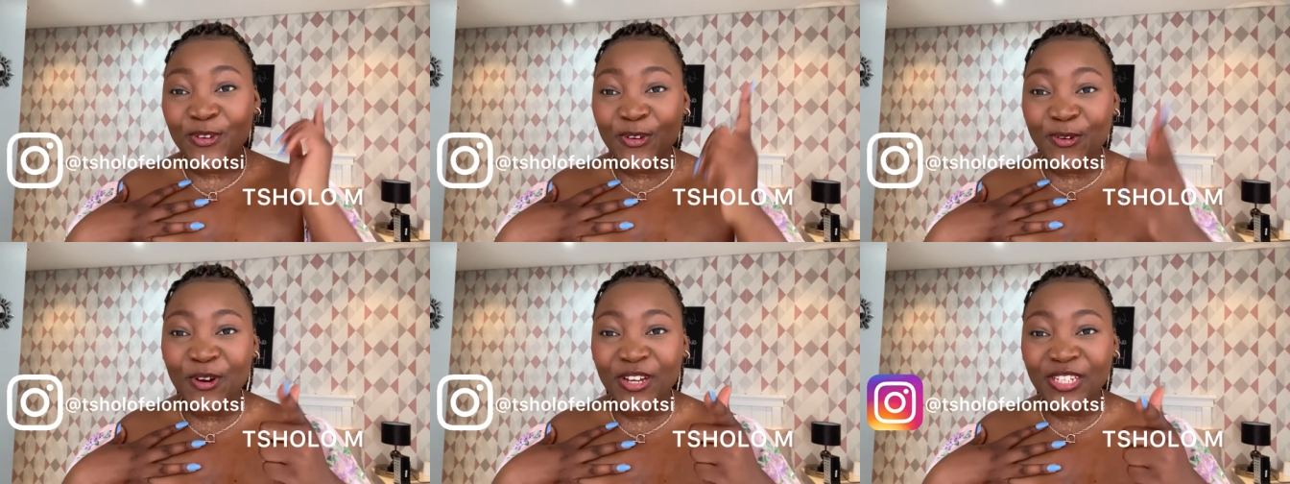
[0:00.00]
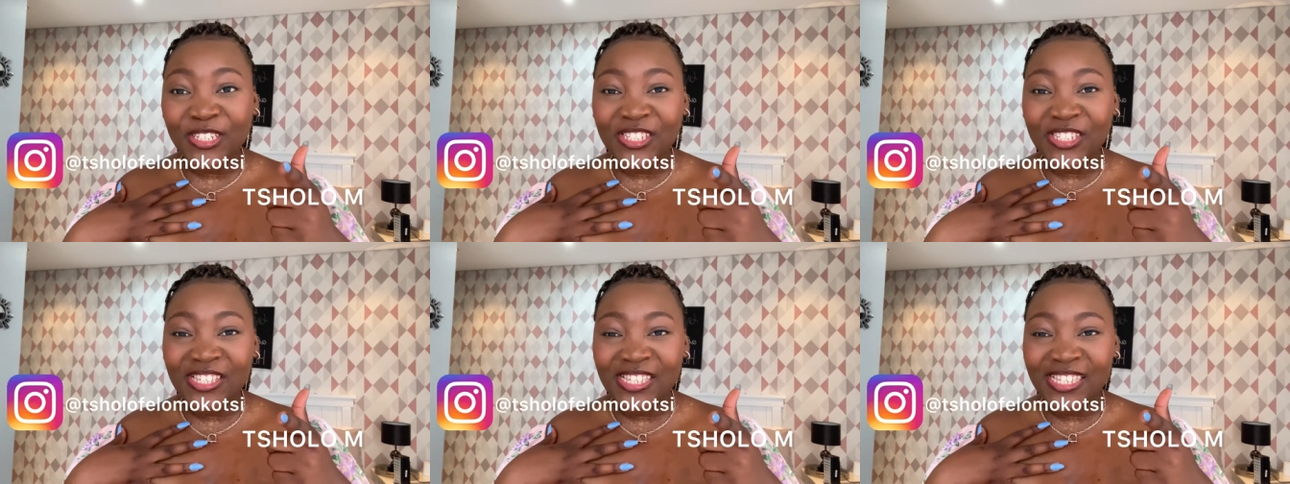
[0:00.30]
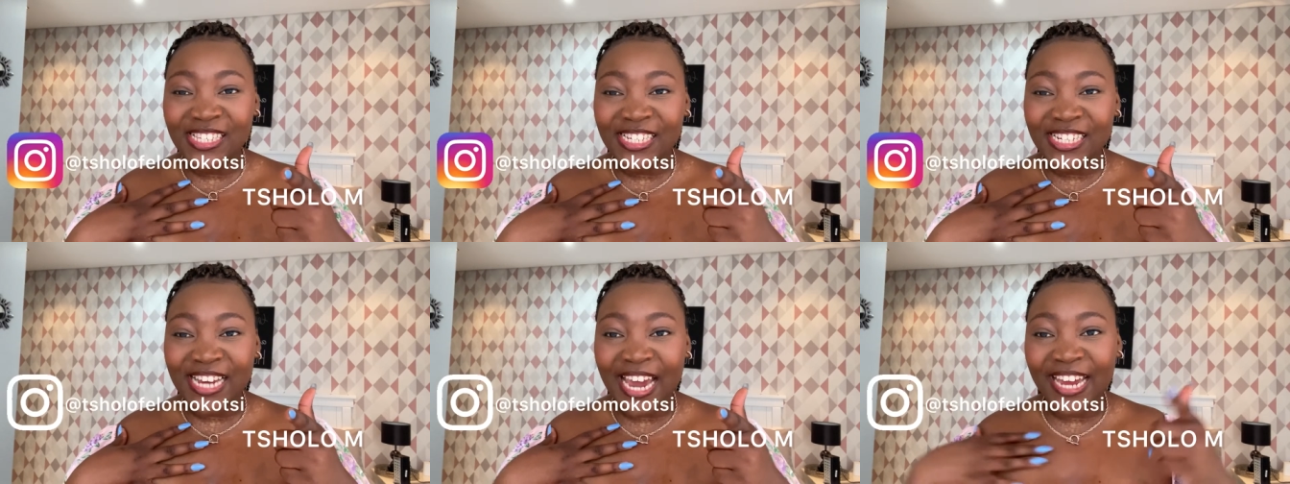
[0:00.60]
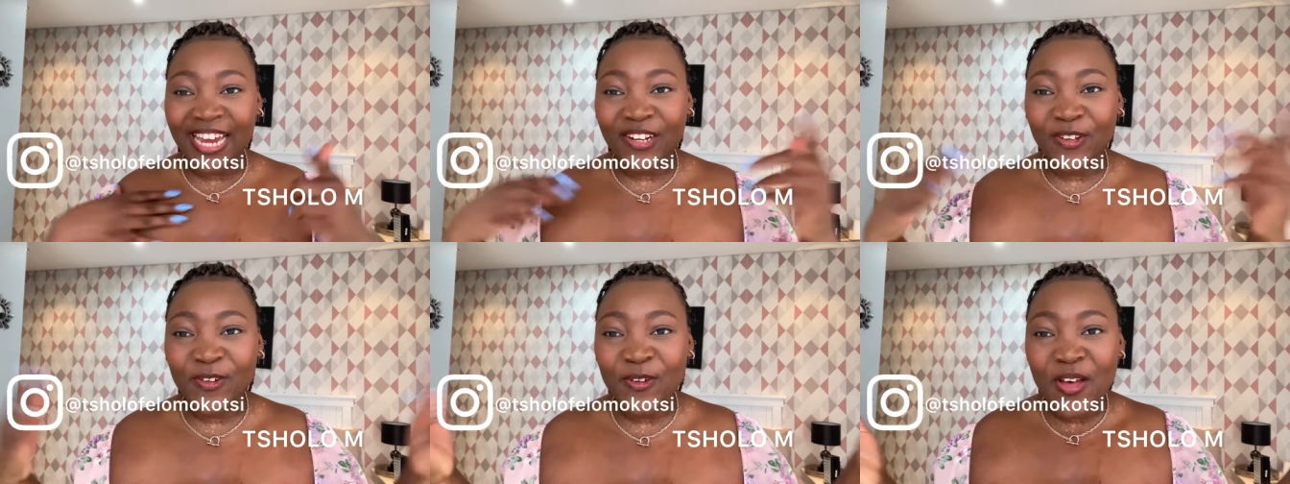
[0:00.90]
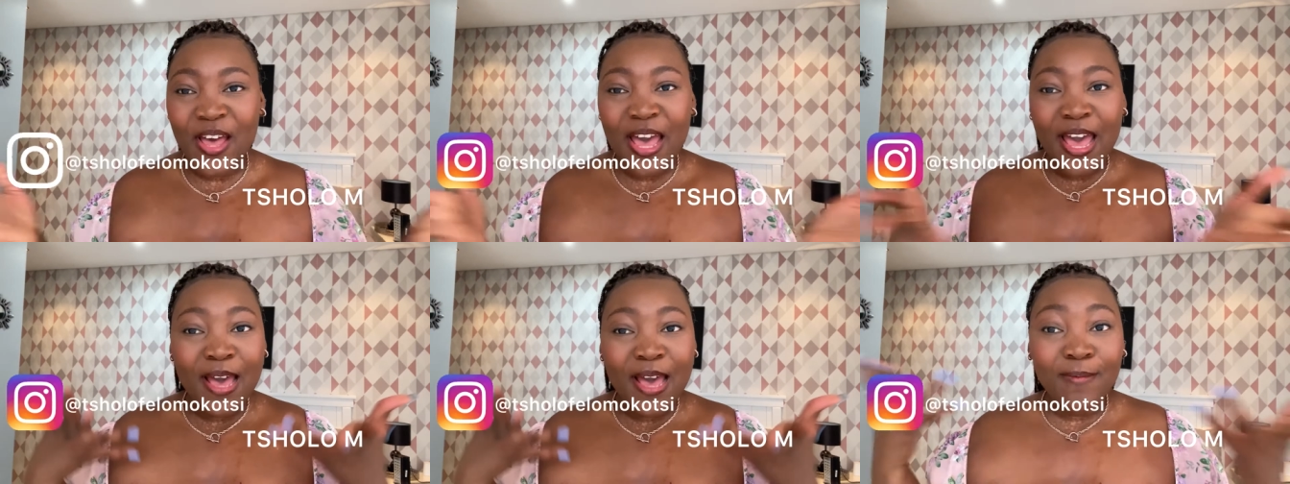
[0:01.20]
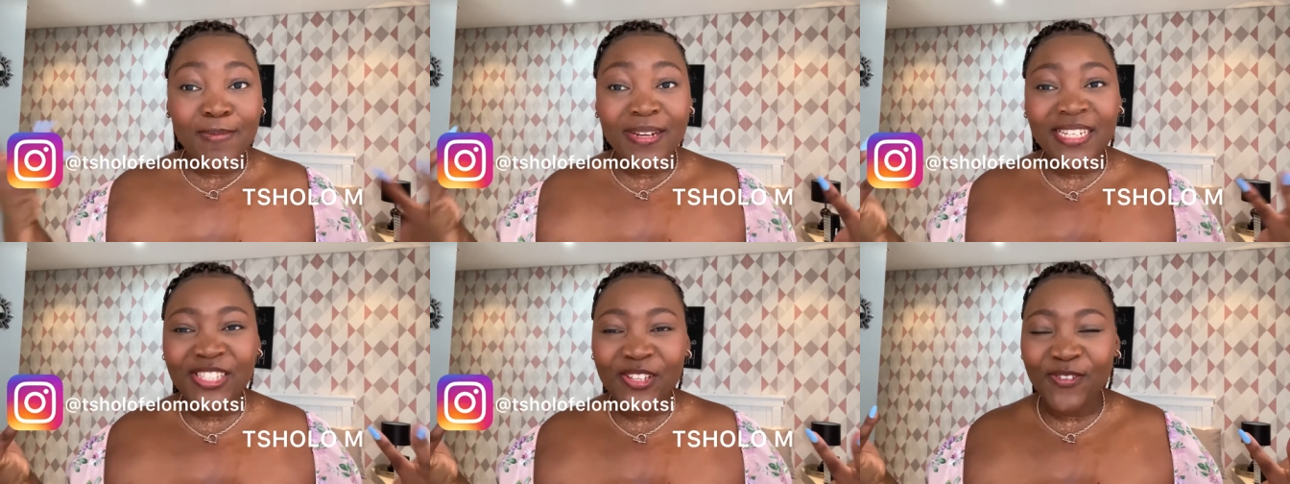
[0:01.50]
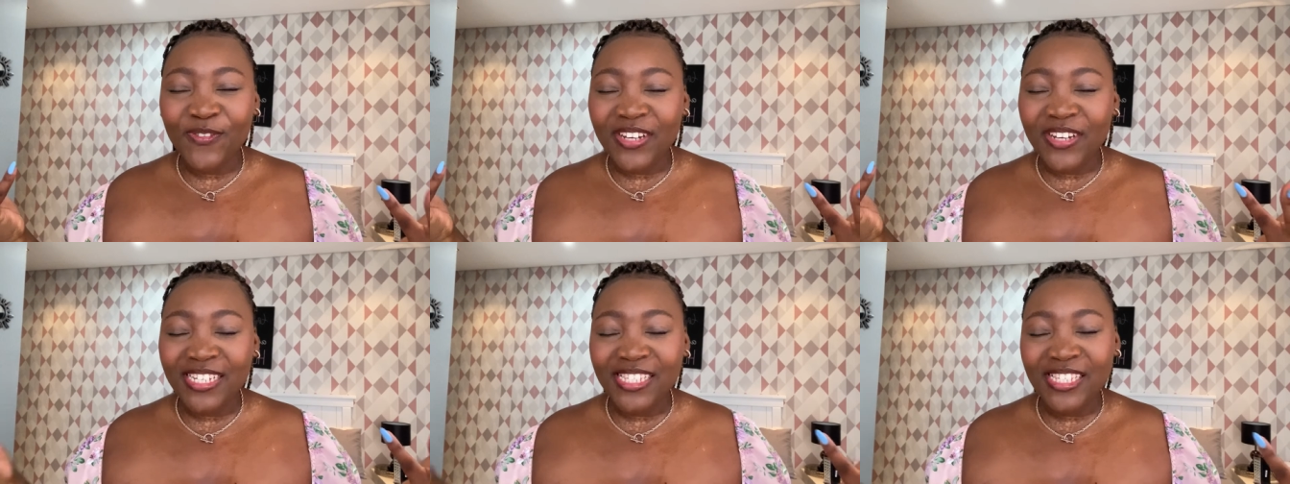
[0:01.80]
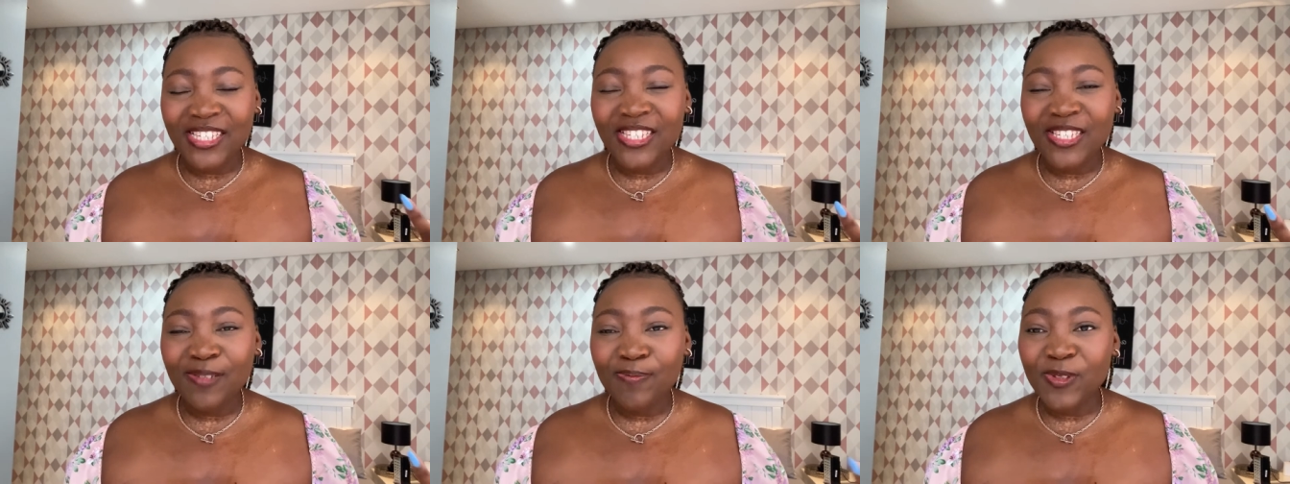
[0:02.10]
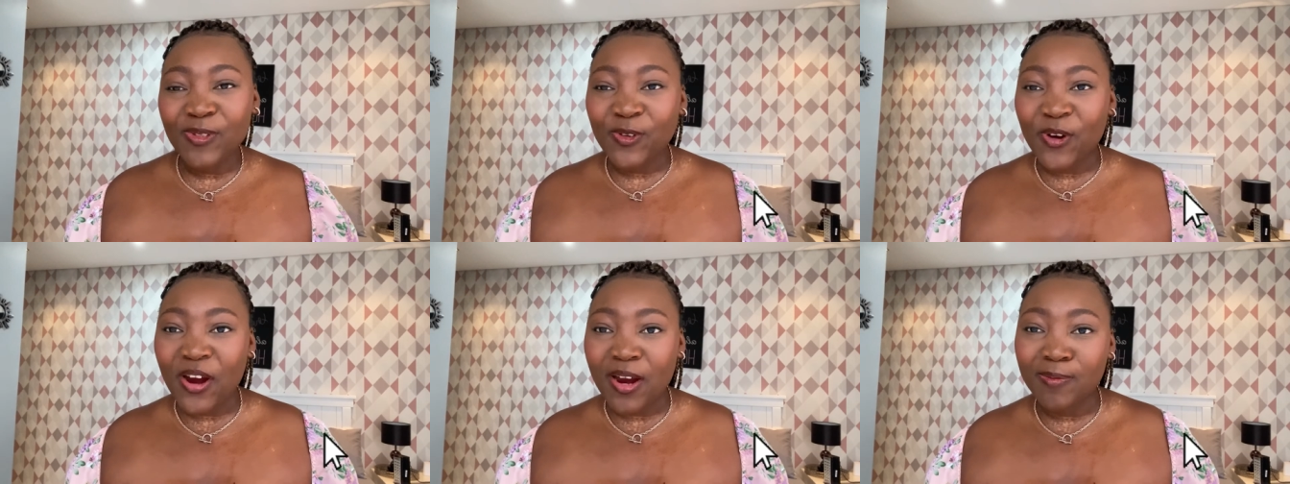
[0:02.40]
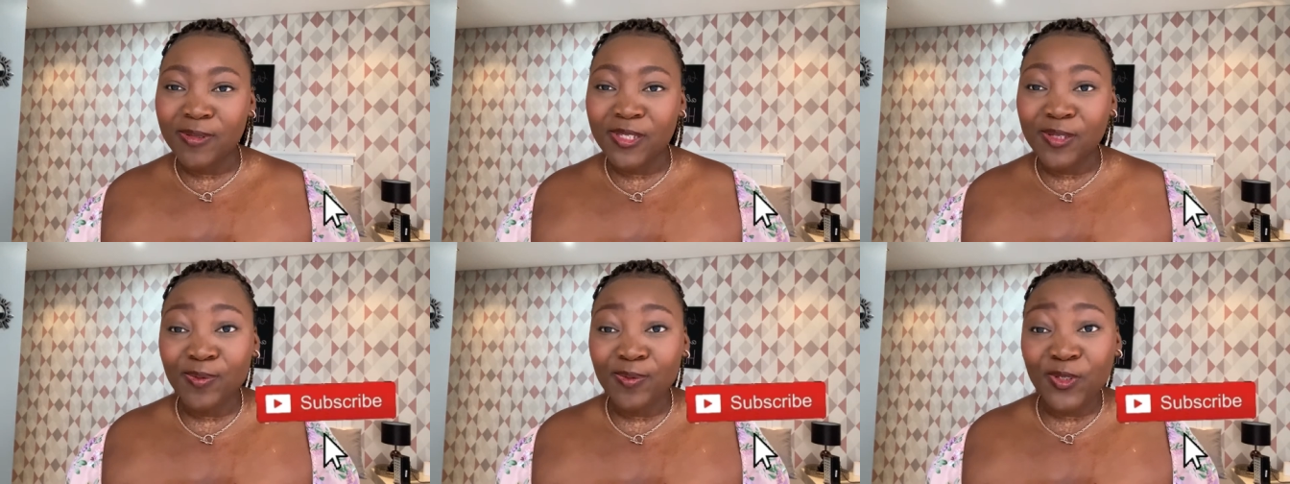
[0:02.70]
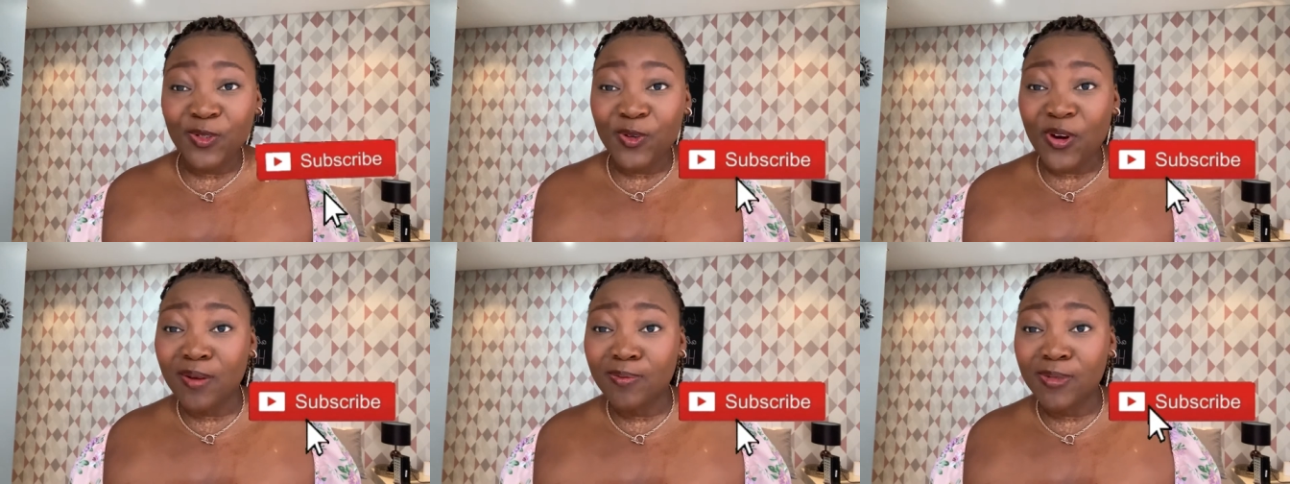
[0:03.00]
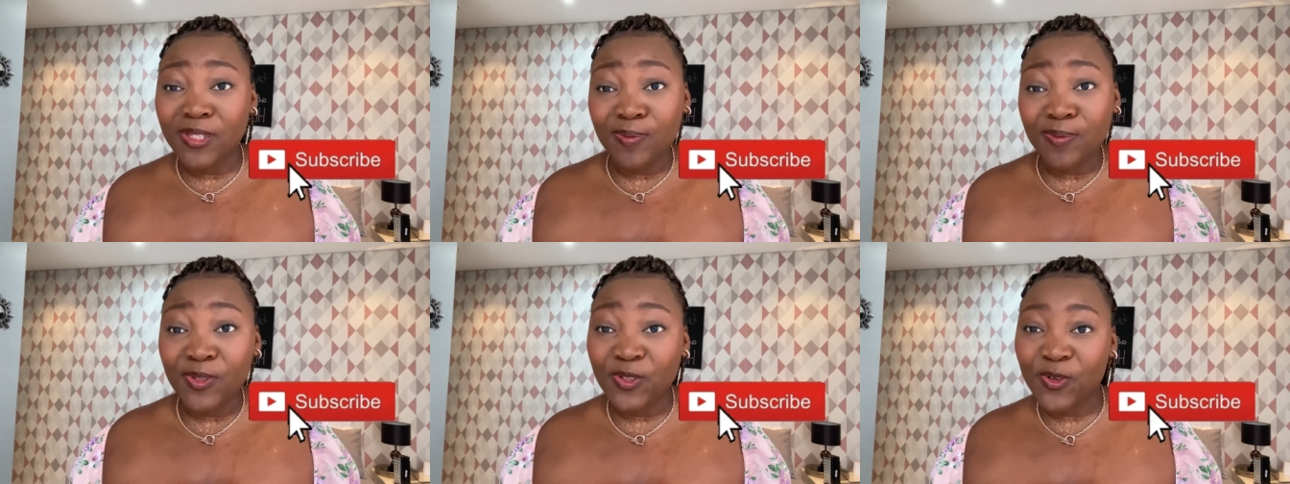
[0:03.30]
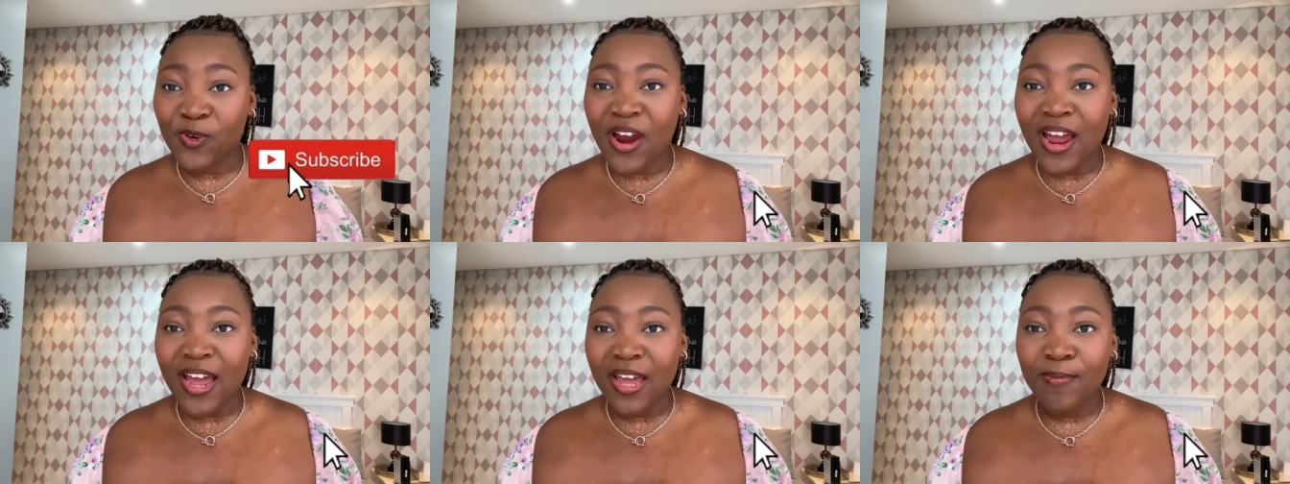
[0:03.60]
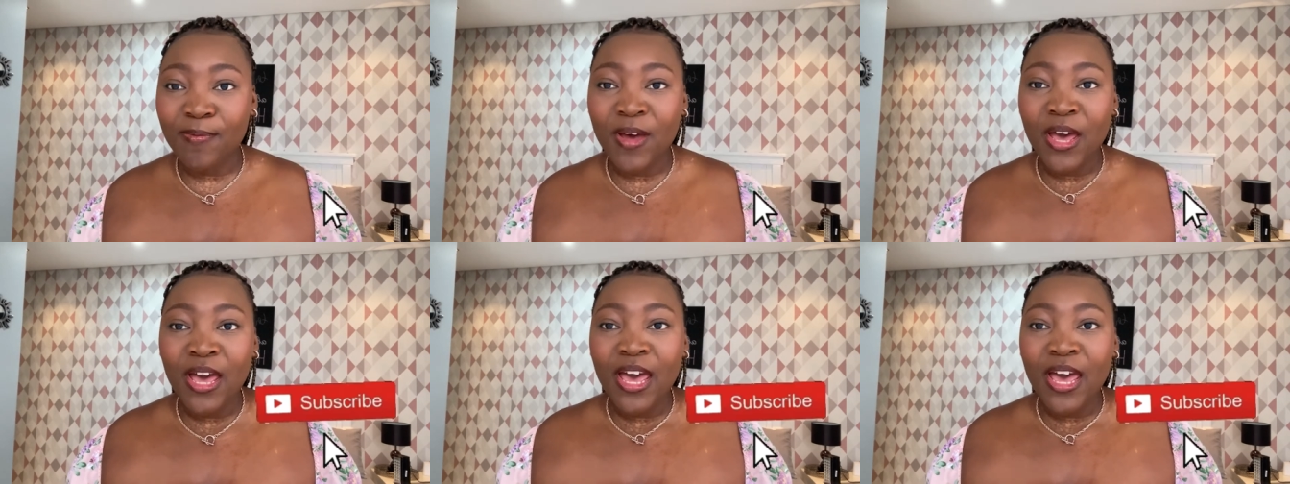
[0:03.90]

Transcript: you are new to this channel, please don't forget to subscribe, subscribe, subscribe.